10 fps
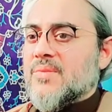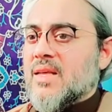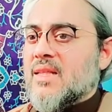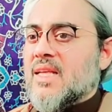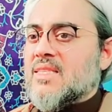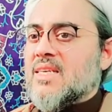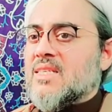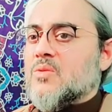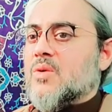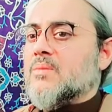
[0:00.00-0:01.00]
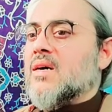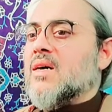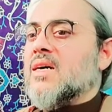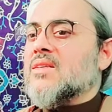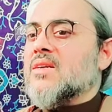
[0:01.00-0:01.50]
and then says wama
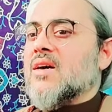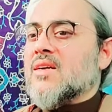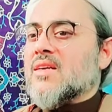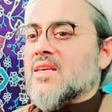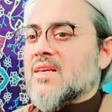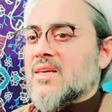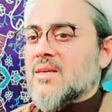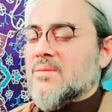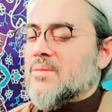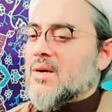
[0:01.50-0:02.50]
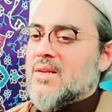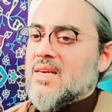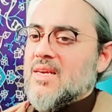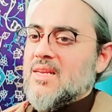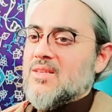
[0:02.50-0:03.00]
adraka ma
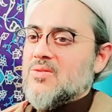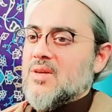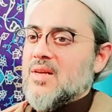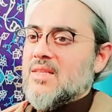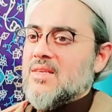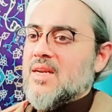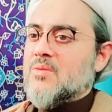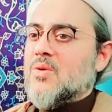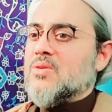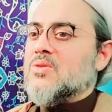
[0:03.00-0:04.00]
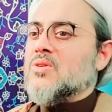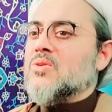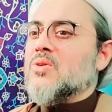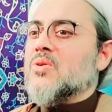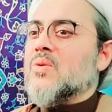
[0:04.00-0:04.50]
laylatul qadr, and what do you
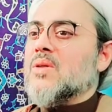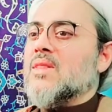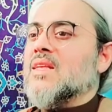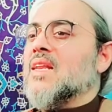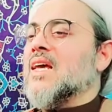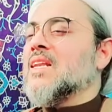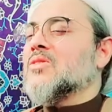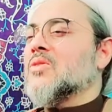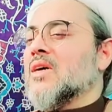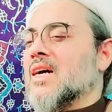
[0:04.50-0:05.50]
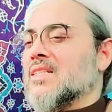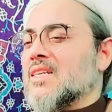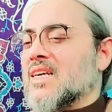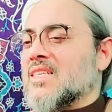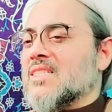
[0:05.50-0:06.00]
know what the laylatul qadr
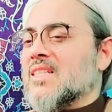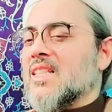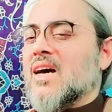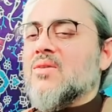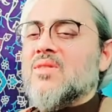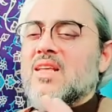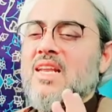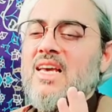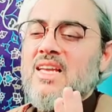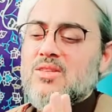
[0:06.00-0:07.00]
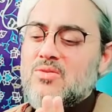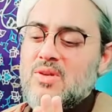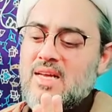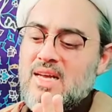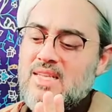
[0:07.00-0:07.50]
is? Now the
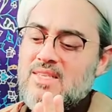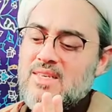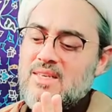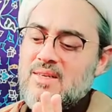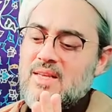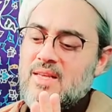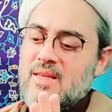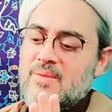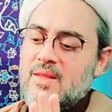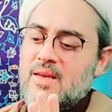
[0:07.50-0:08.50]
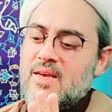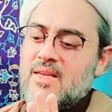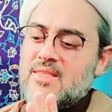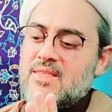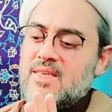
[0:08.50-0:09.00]
laylatul qadr,
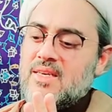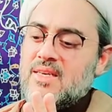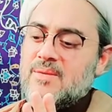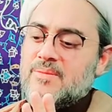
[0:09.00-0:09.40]
it's the